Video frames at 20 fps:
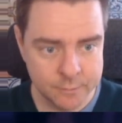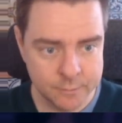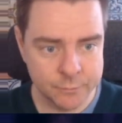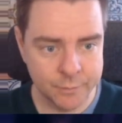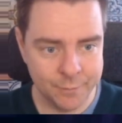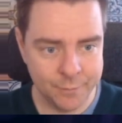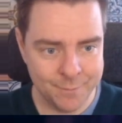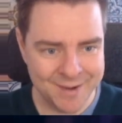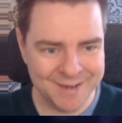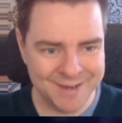We
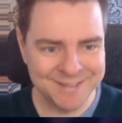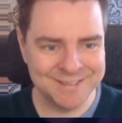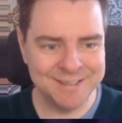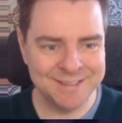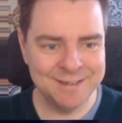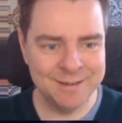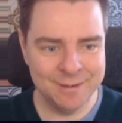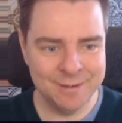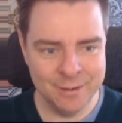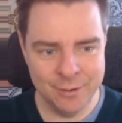have
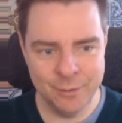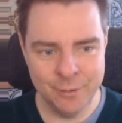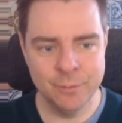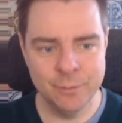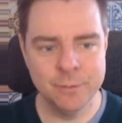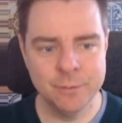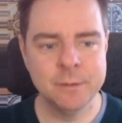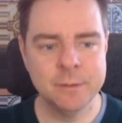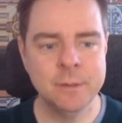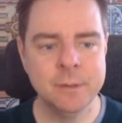magazine,
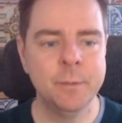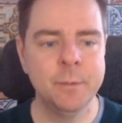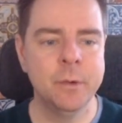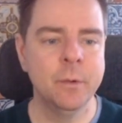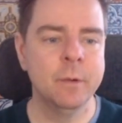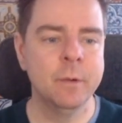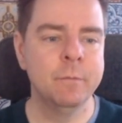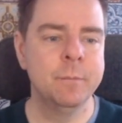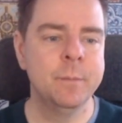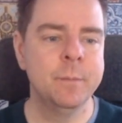news,
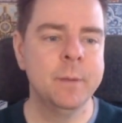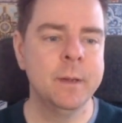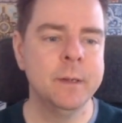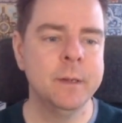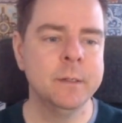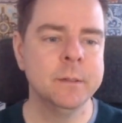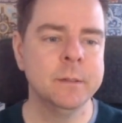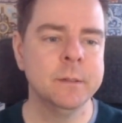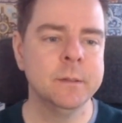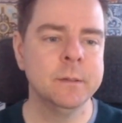WF
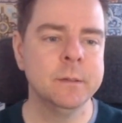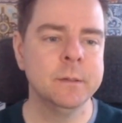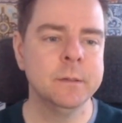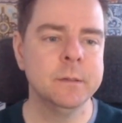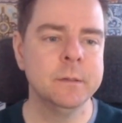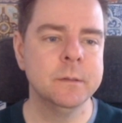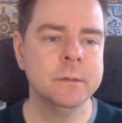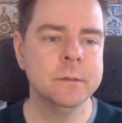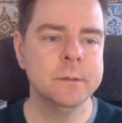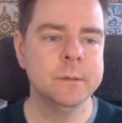
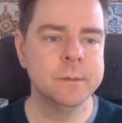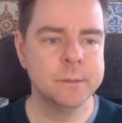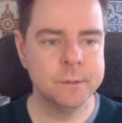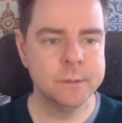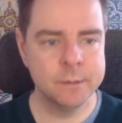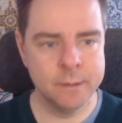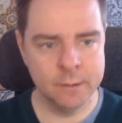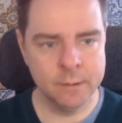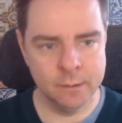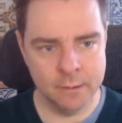
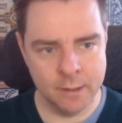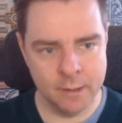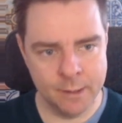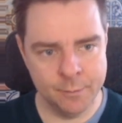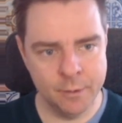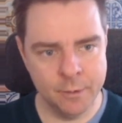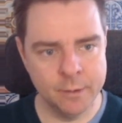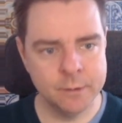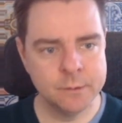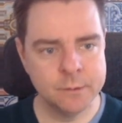pages, and
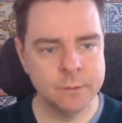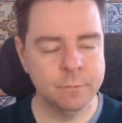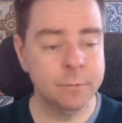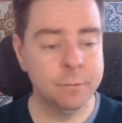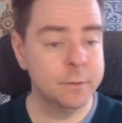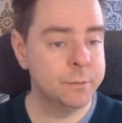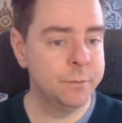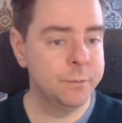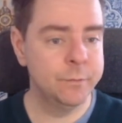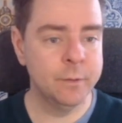library. So
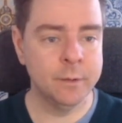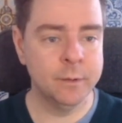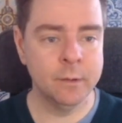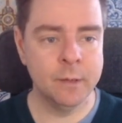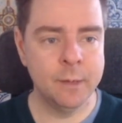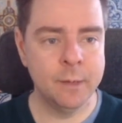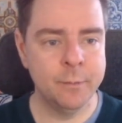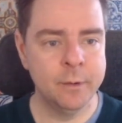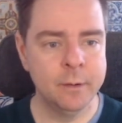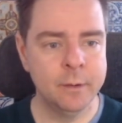first we've done the
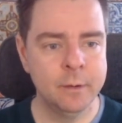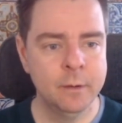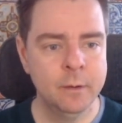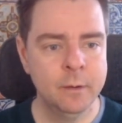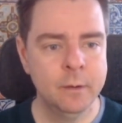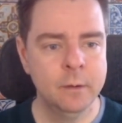library.